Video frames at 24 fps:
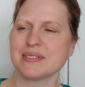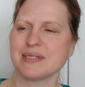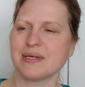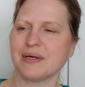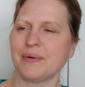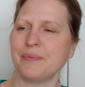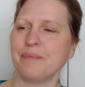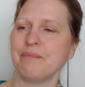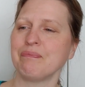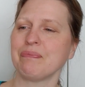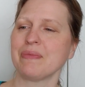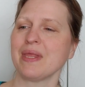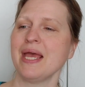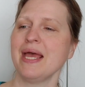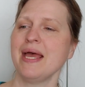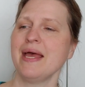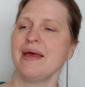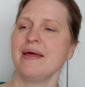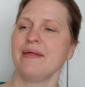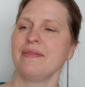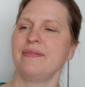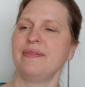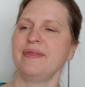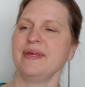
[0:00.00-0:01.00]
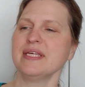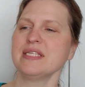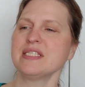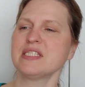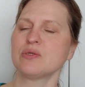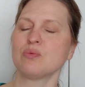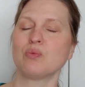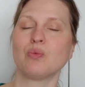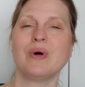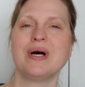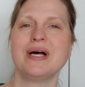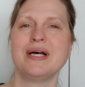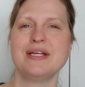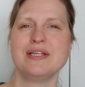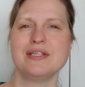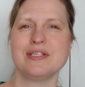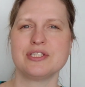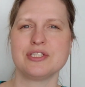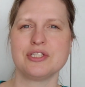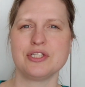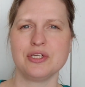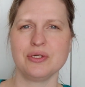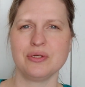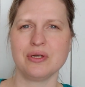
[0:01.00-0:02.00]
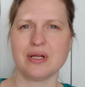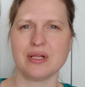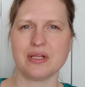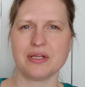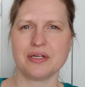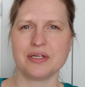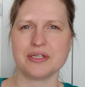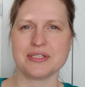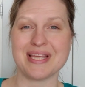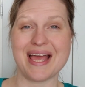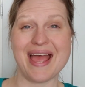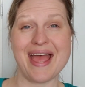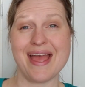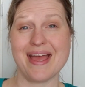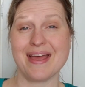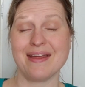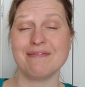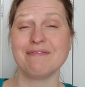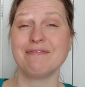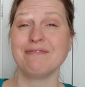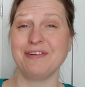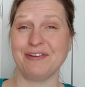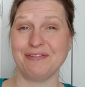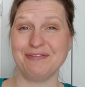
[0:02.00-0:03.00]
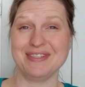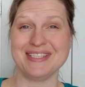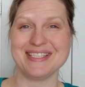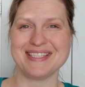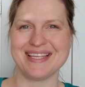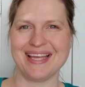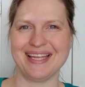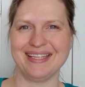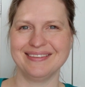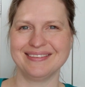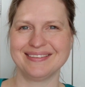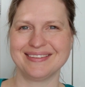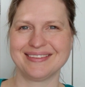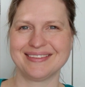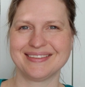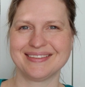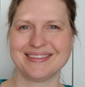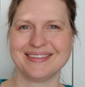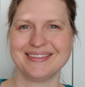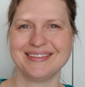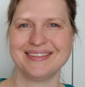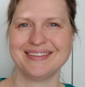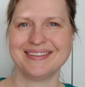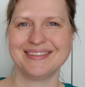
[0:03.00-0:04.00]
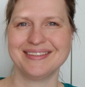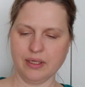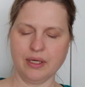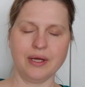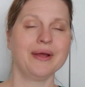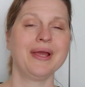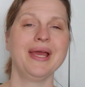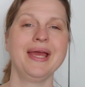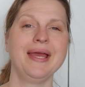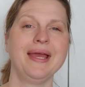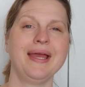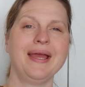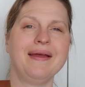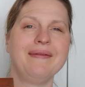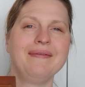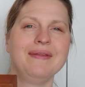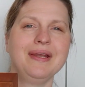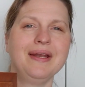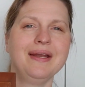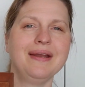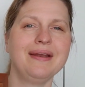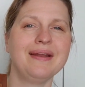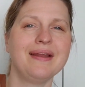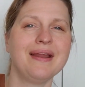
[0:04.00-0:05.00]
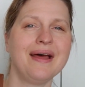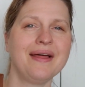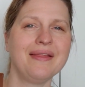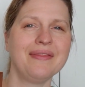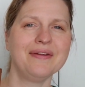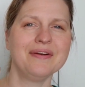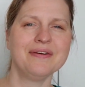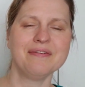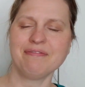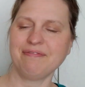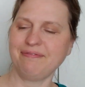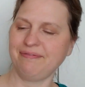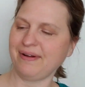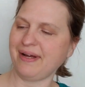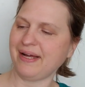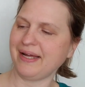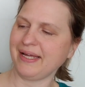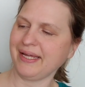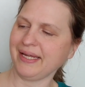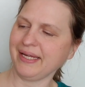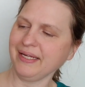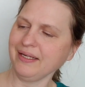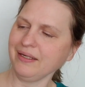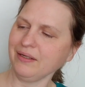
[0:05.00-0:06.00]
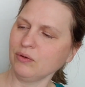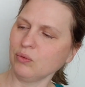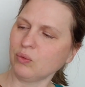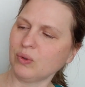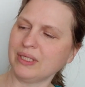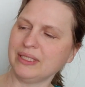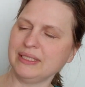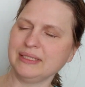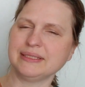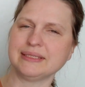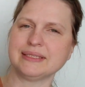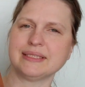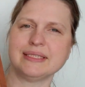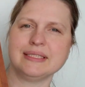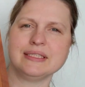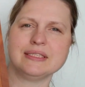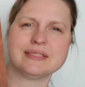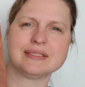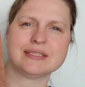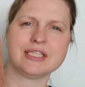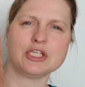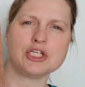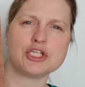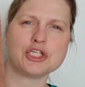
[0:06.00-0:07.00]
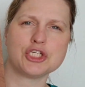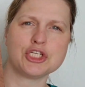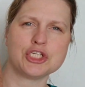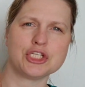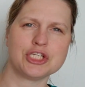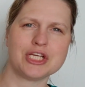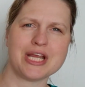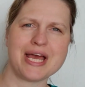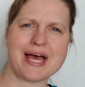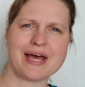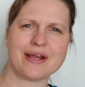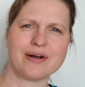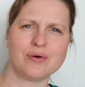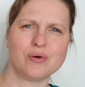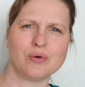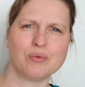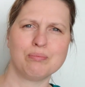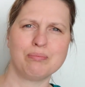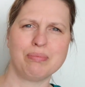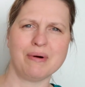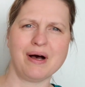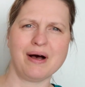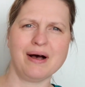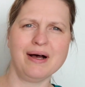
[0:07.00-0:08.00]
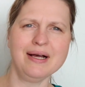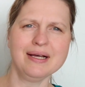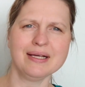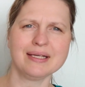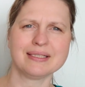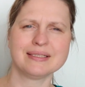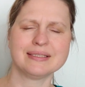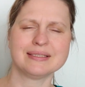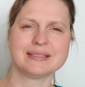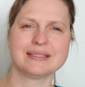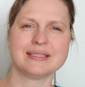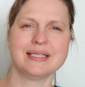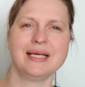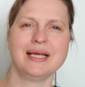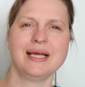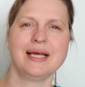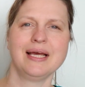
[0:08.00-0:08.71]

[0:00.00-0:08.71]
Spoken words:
So this was $2.50. Okay, and then another find was this shadow box.